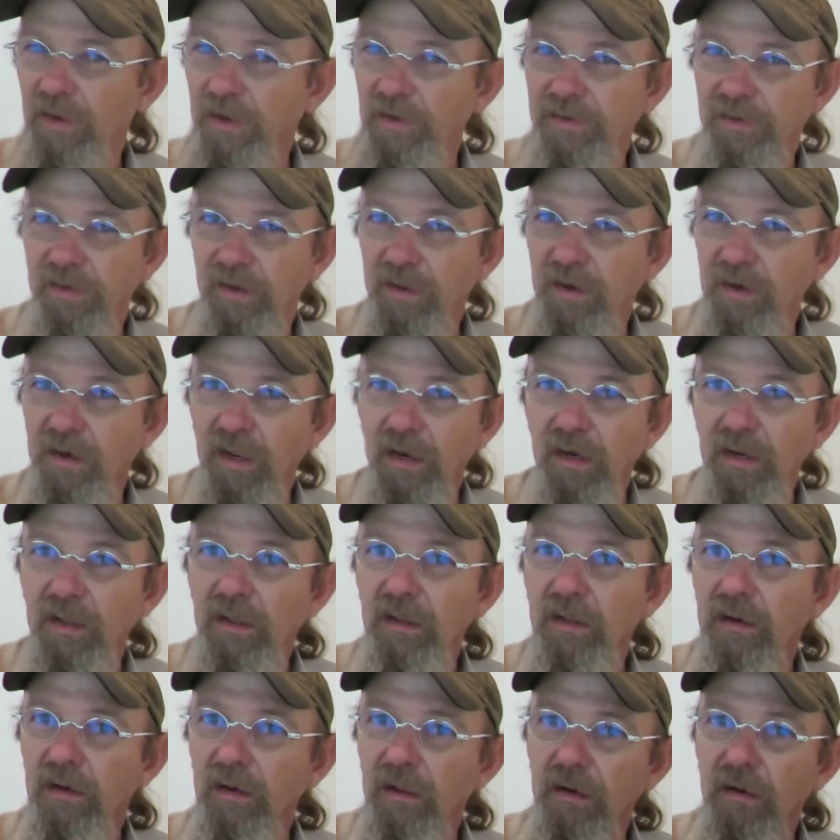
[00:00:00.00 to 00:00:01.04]
is a
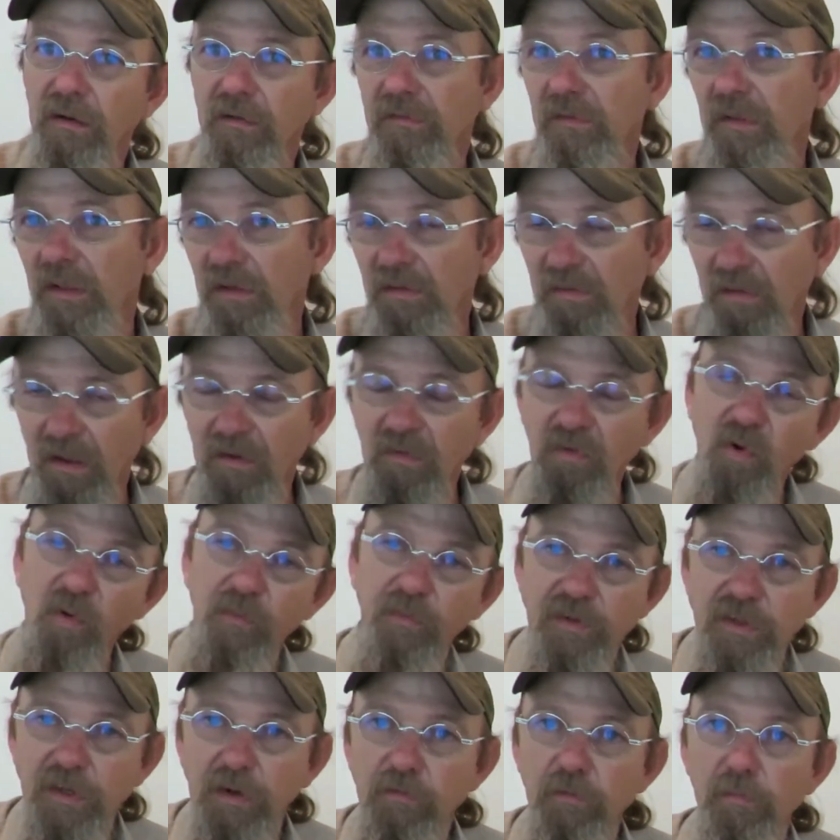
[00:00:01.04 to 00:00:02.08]
Connecticut, and I don't know if
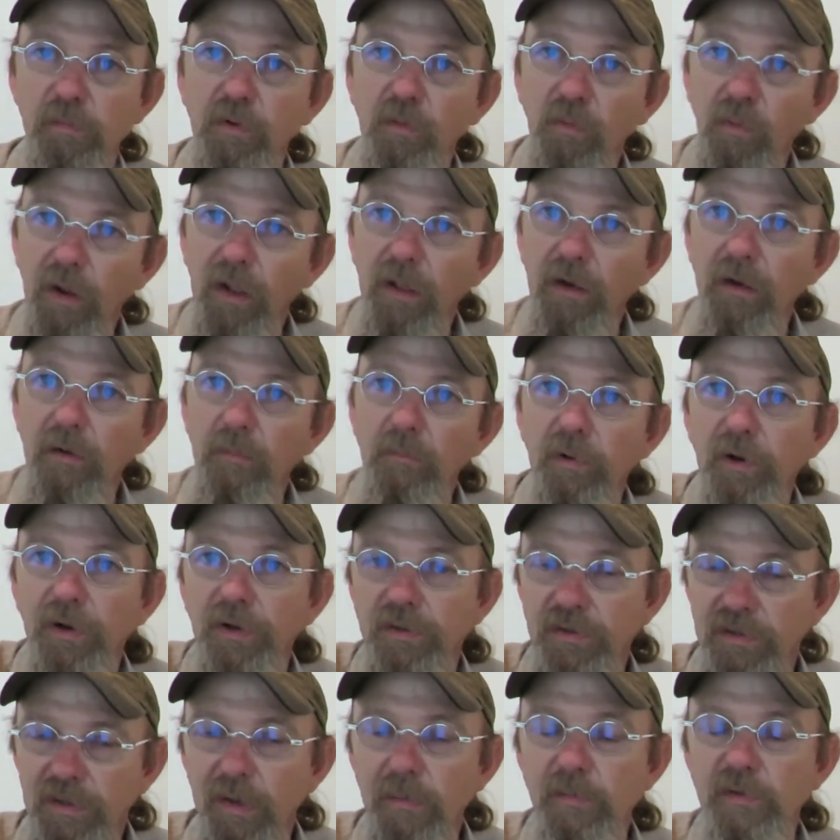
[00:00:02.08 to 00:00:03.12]
it's ever been rated, but it
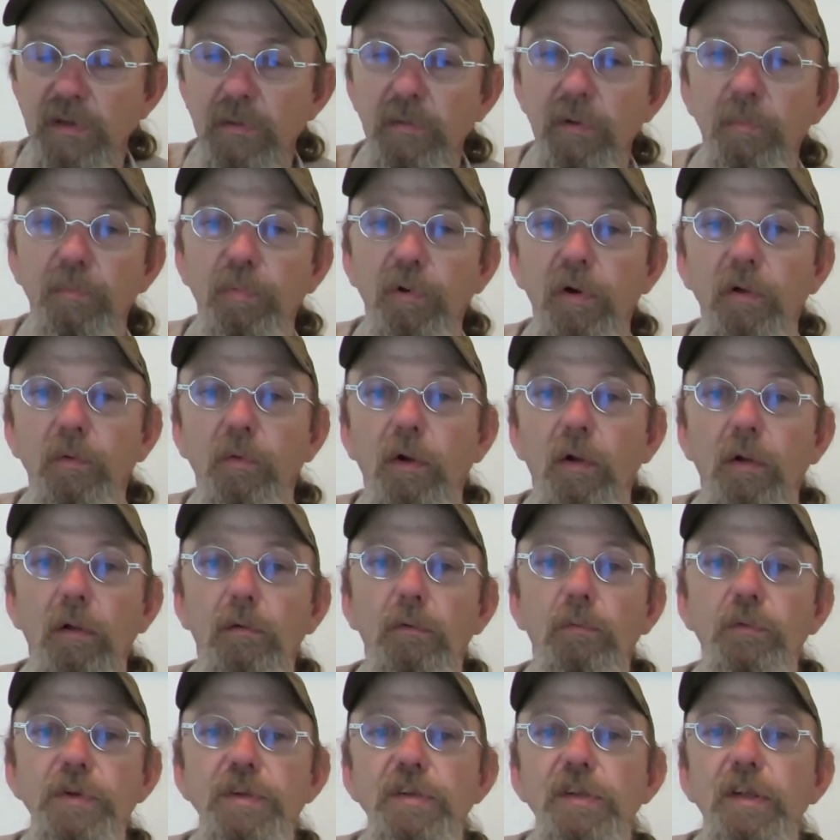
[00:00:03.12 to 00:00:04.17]
seems to be a pretty
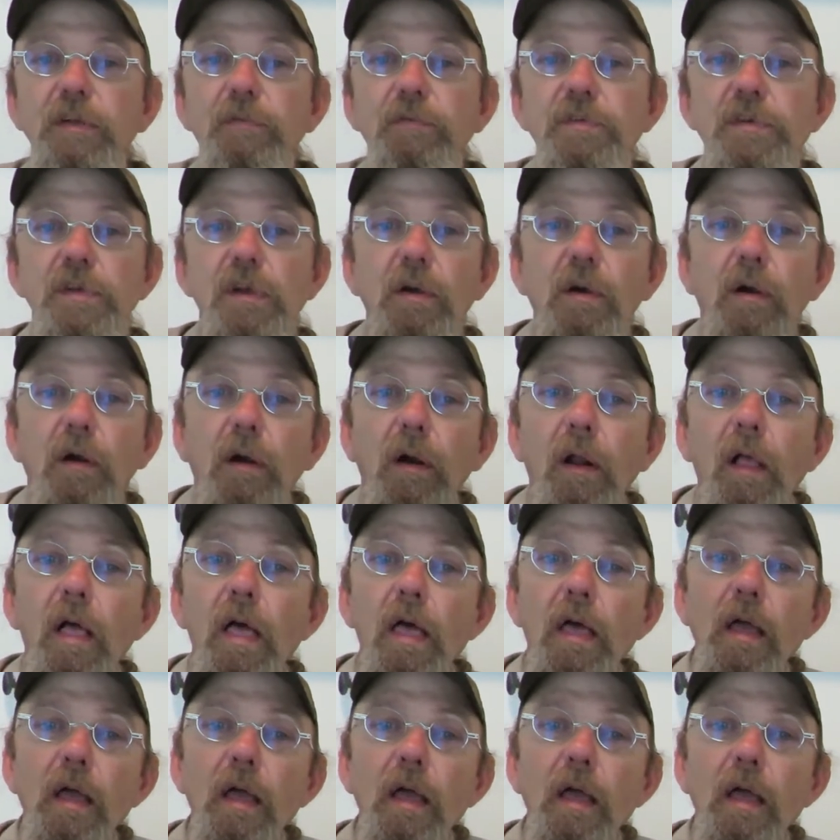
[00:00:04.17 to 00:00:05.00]
well-received cigar.